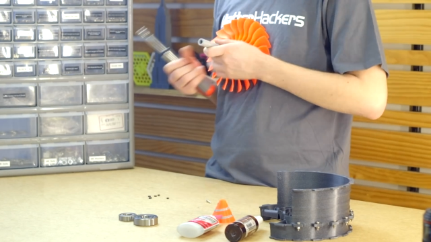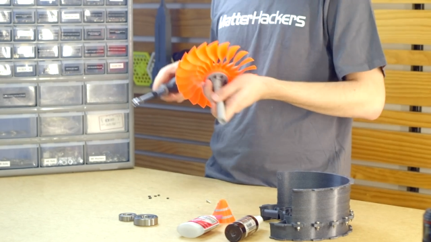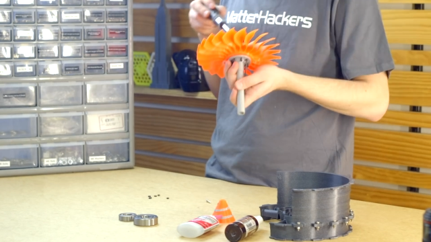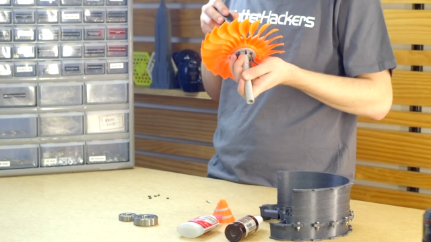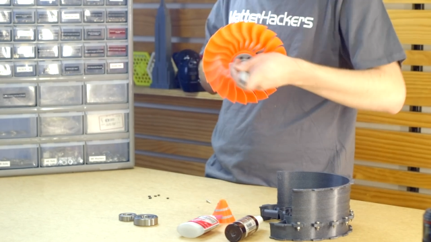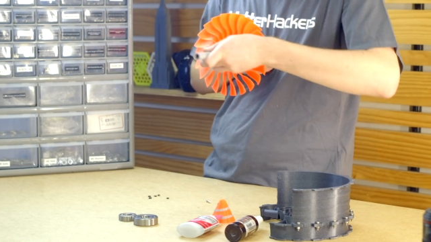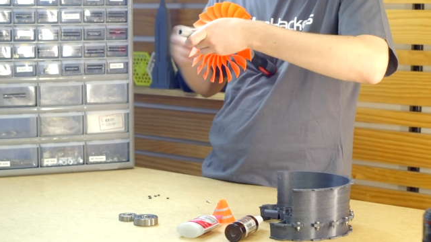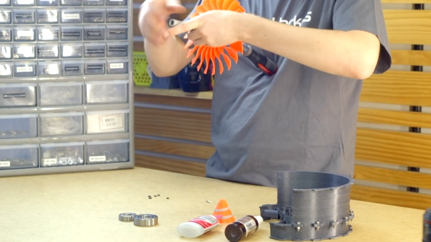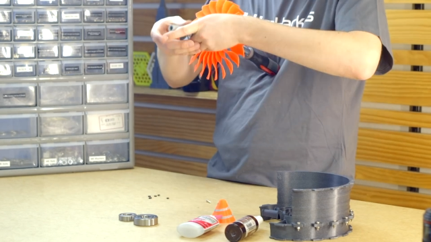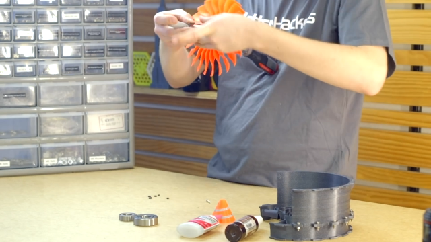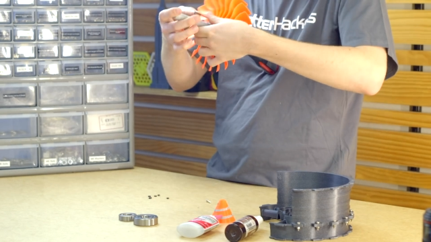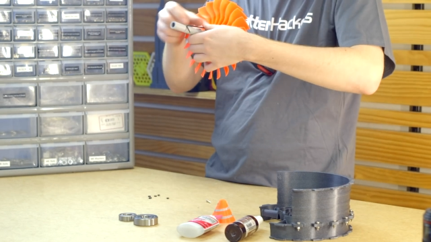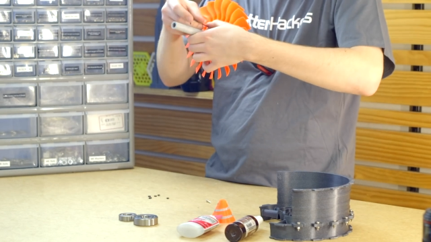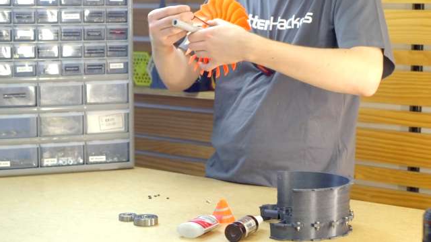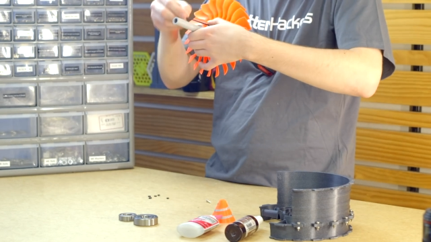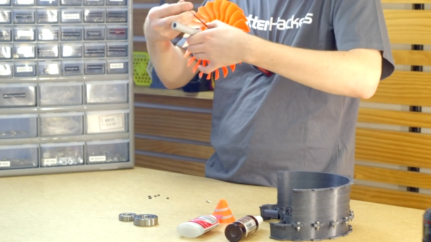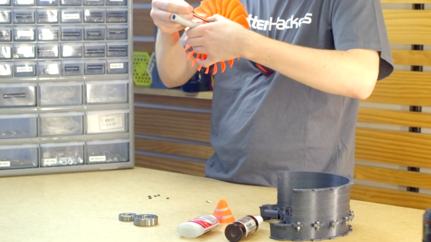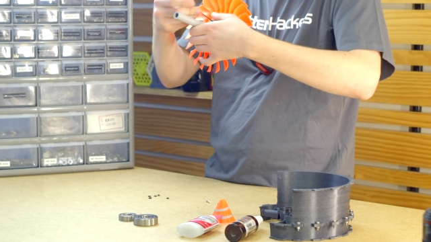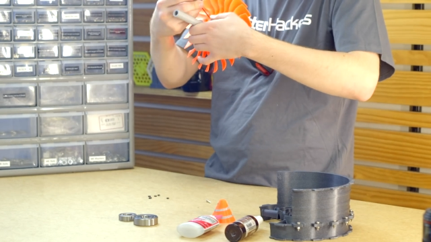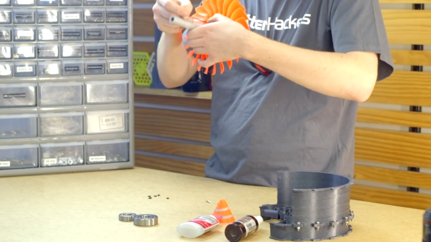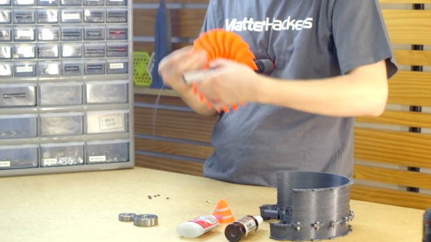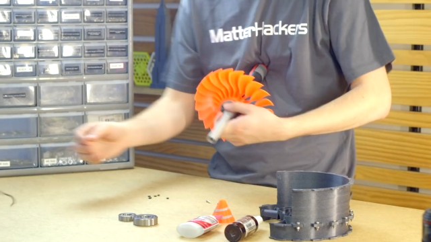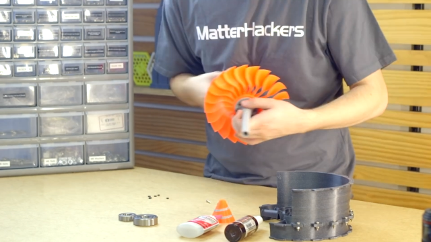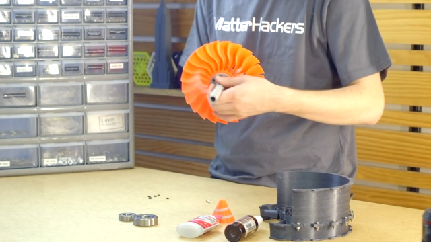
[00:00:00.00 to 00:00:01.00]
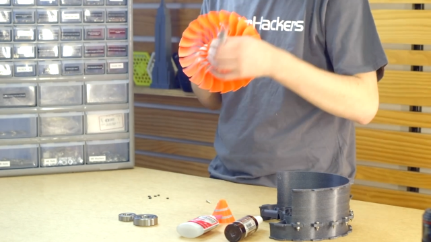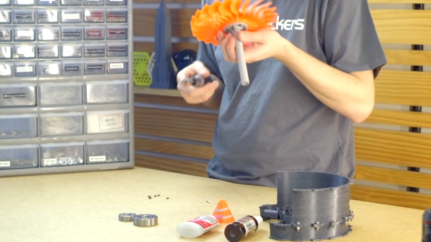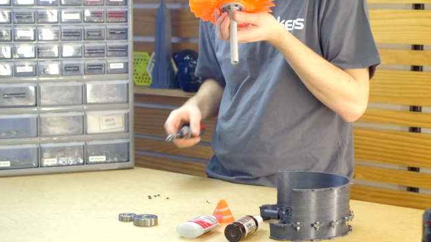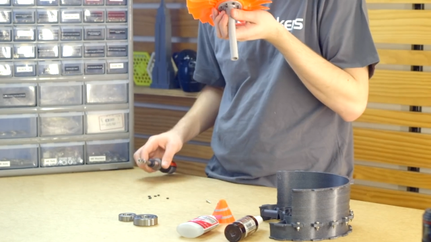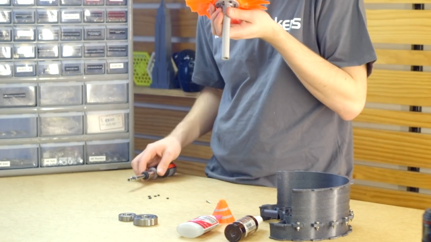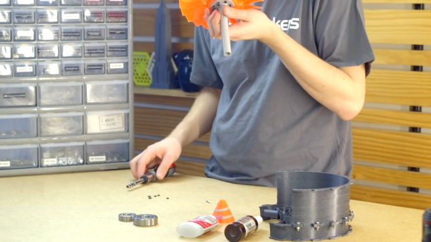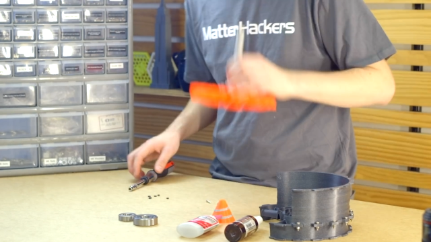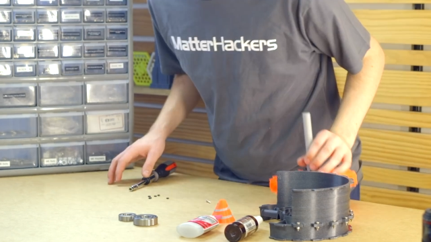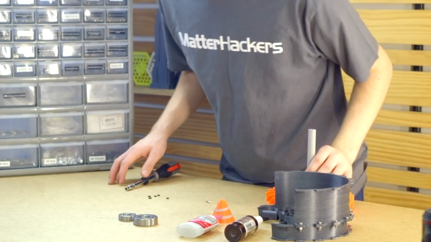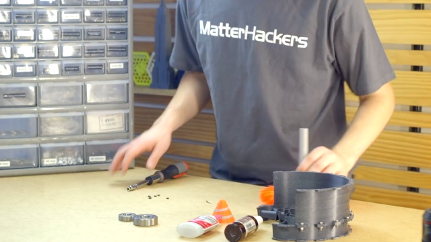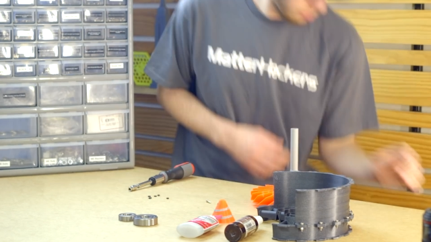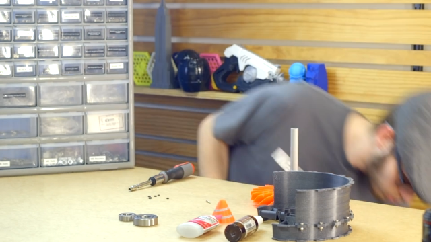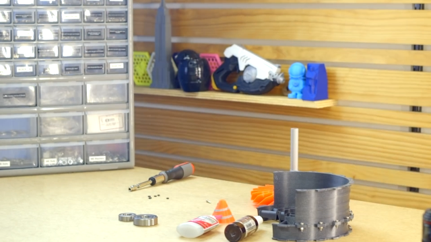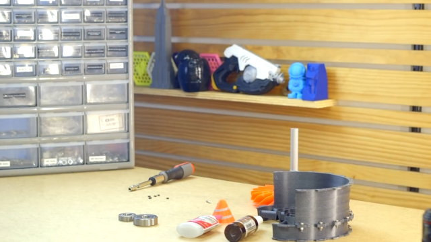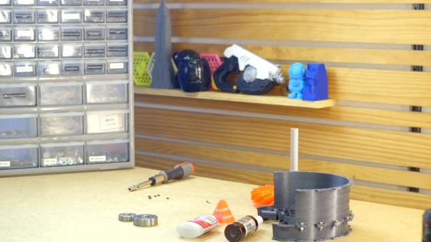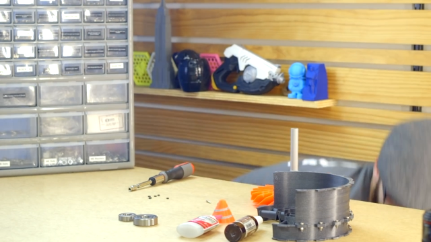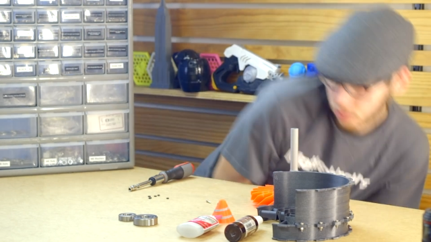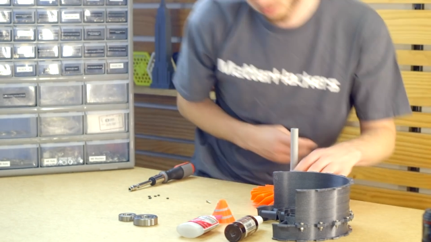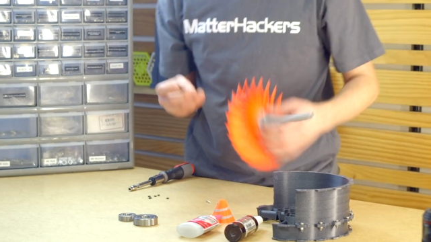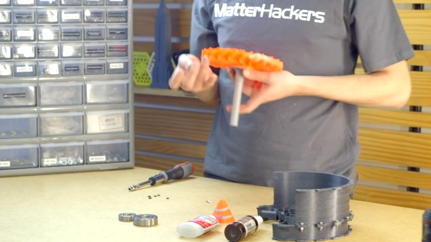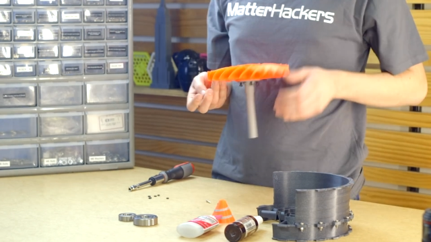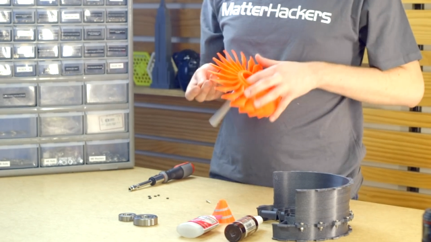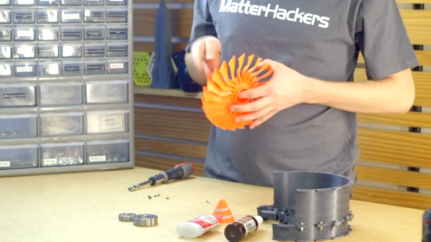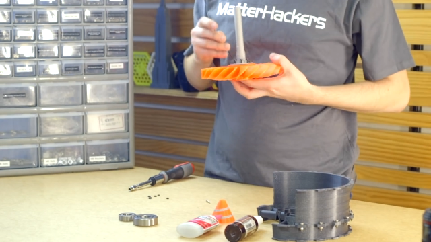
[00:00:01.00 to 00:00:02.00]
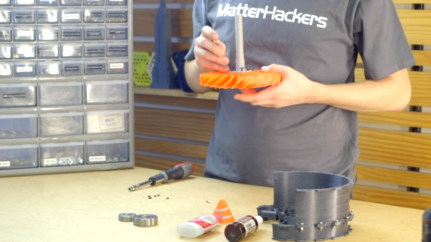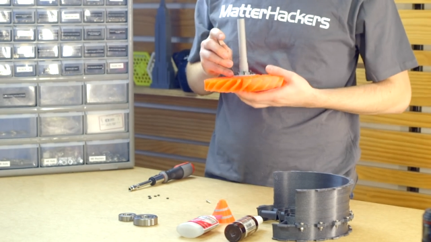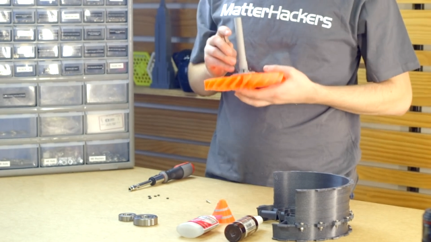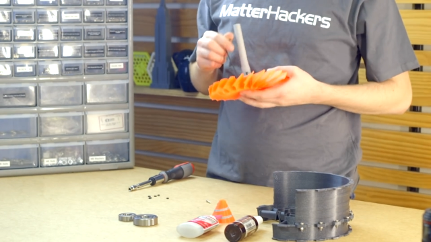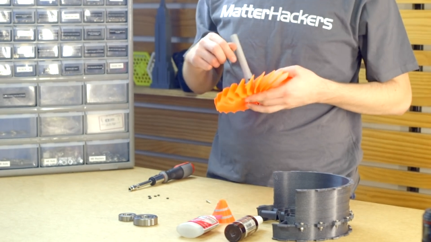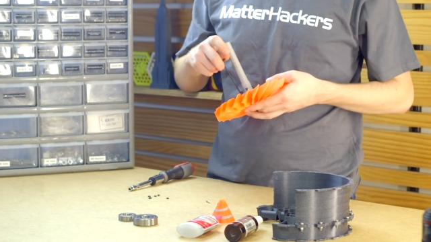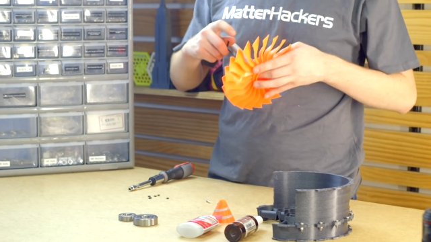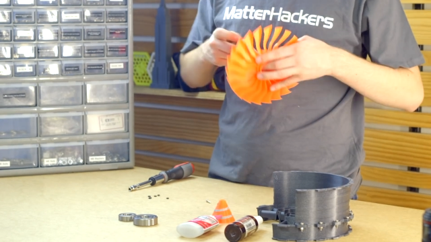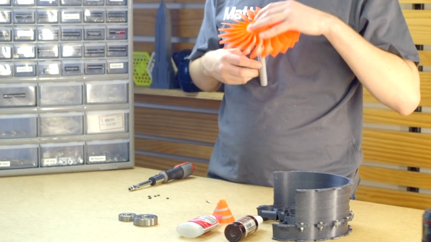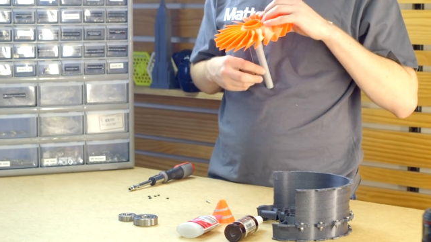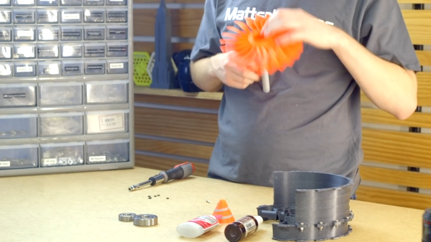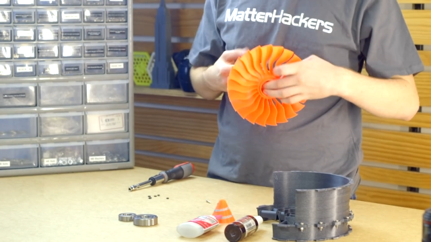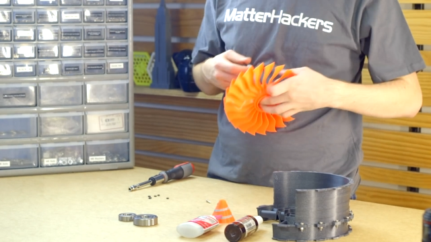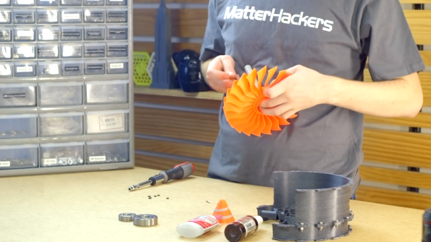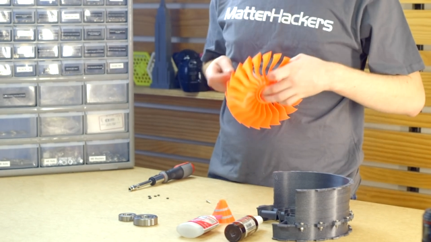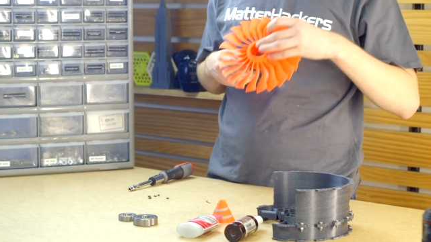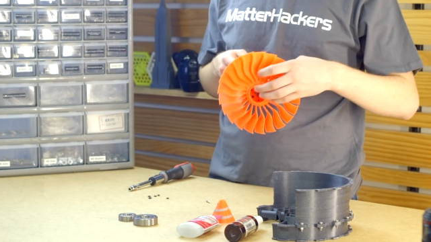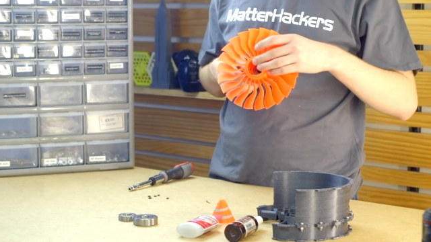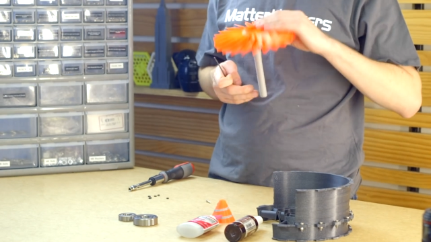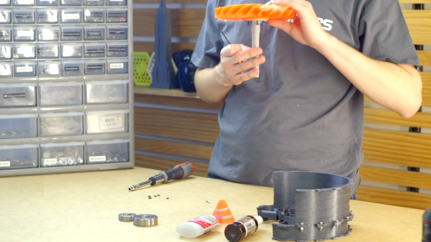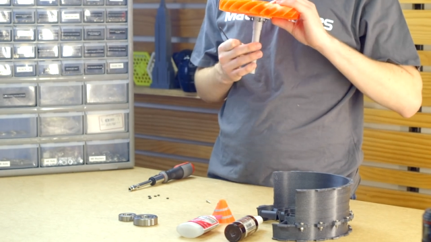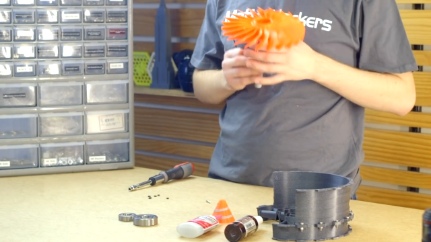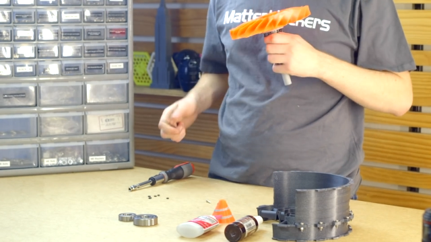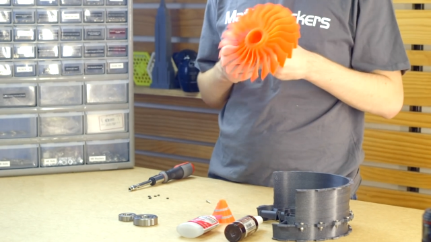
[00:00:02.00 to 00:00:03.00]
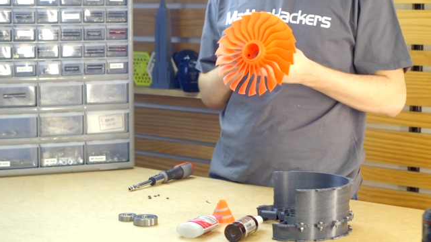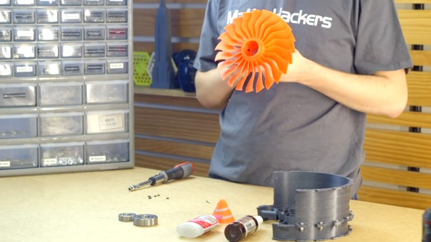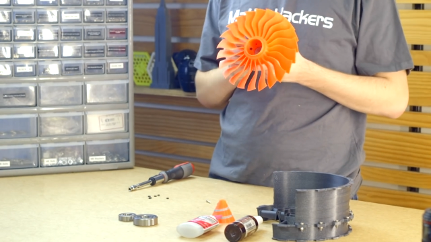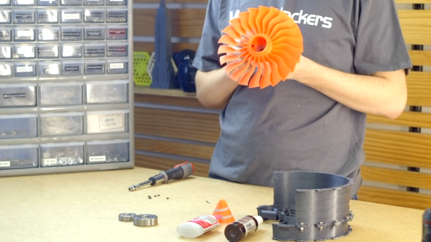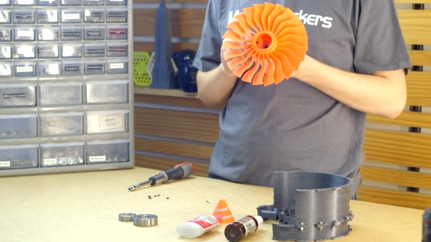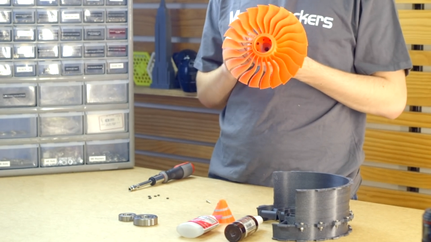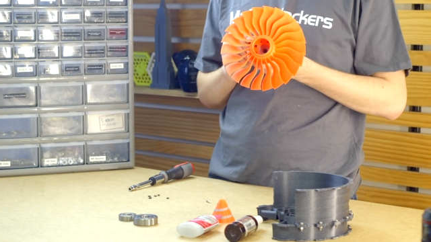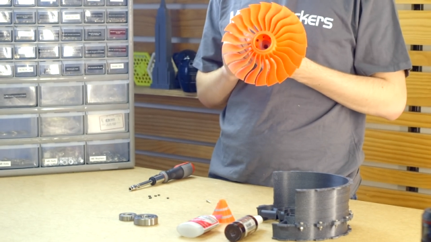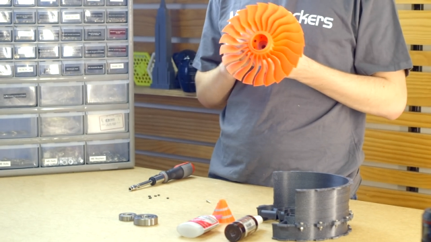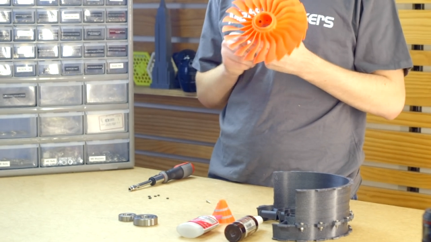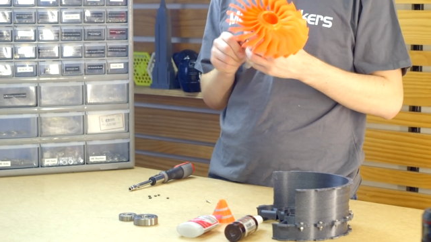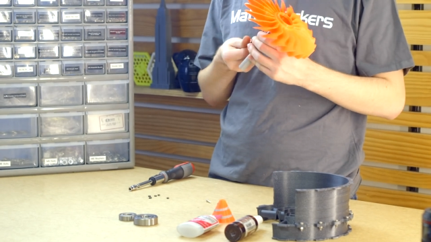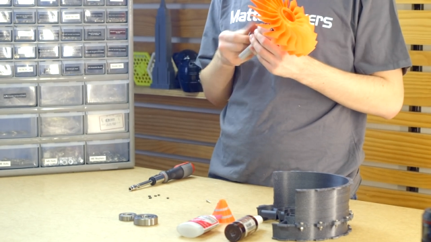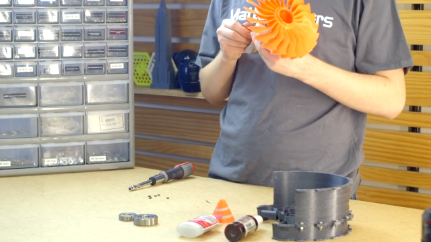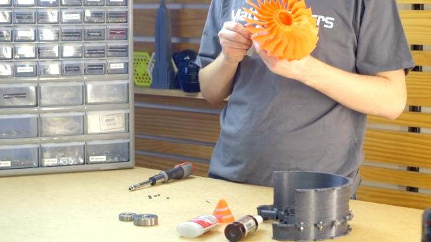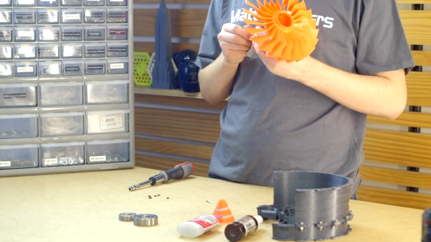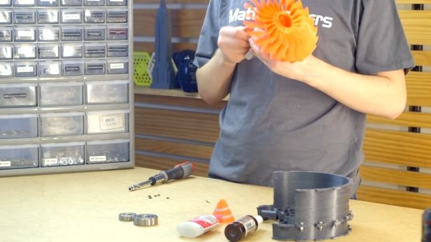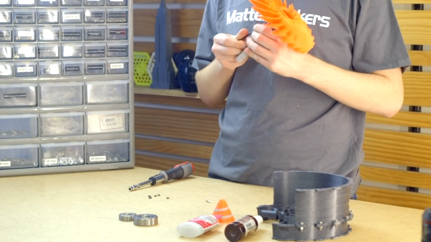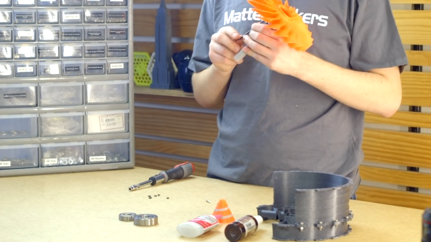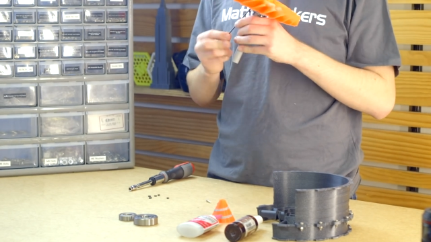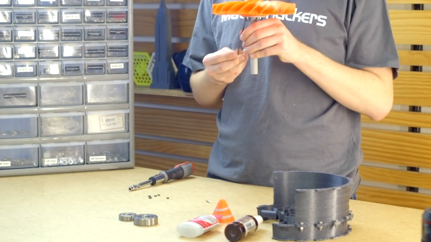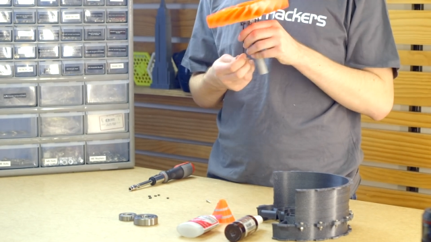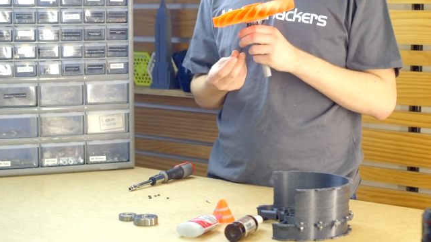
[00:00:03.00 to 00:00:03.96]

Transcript: [unreadable: no face in view]